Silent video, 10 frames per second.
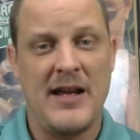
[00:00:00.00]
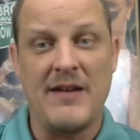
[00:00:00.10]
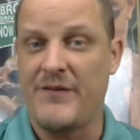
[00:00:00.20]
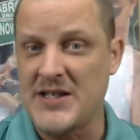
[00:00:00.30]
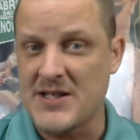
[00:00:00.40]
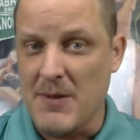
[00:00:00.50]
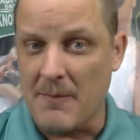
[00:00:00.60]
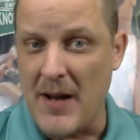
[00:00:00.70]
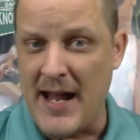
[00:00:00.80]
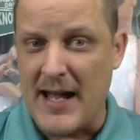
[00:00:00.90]
And Vince
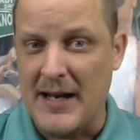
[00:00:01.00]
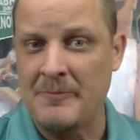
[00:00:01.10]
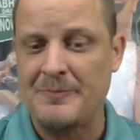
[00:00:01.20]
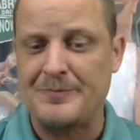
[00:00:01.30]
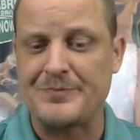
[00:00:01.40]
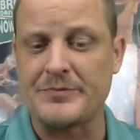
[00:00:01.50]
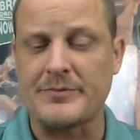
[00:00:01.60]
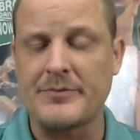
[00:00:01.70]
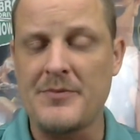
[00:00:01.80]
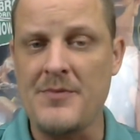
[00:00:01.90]
McMahon
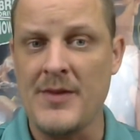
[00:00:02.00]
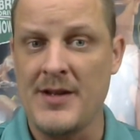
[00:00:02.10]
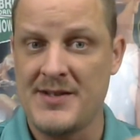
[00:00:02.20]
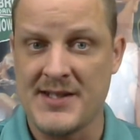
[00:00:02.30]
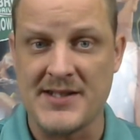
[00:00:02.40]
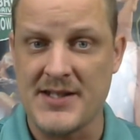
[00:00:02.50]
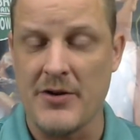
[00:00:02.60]
sits